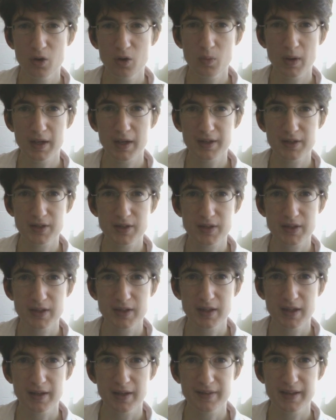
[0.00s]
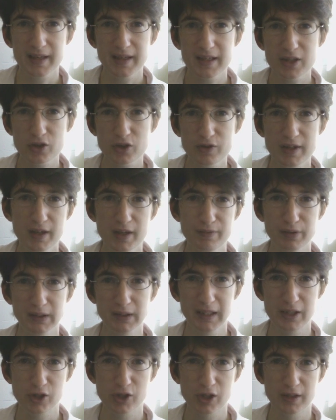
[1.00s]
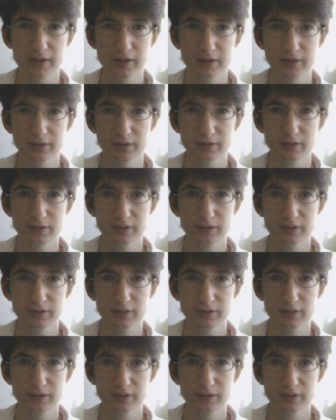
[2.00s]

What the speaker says: was the history of religion.